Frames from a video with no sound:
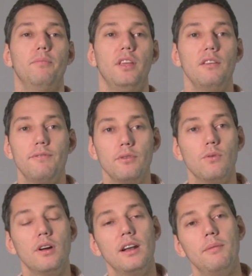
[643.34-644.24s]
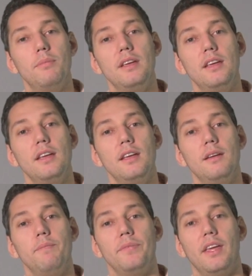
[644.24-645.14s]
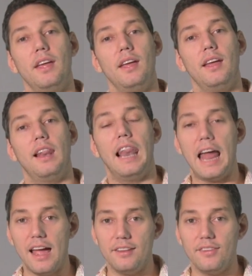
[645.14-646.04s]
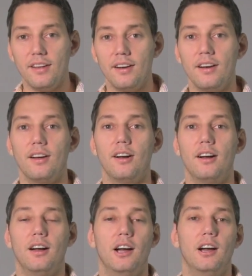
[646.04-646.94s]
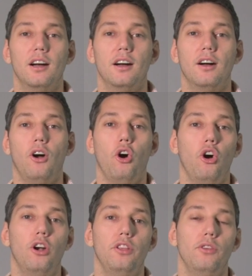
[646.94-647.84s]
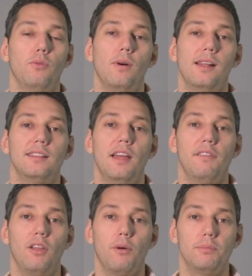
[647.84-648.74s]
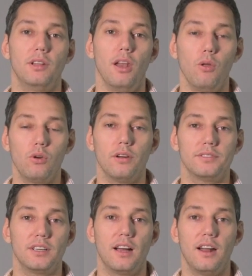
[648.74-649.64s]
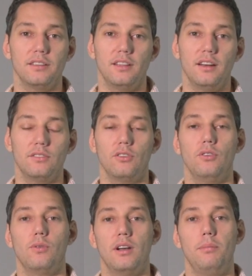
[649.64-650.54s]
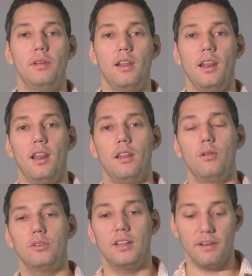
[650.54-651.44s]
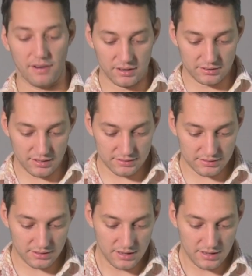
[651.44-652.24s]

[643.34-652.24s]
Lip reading: If you want to be a lighter or you want to develop the look of the character, so you want to be a look dev artist,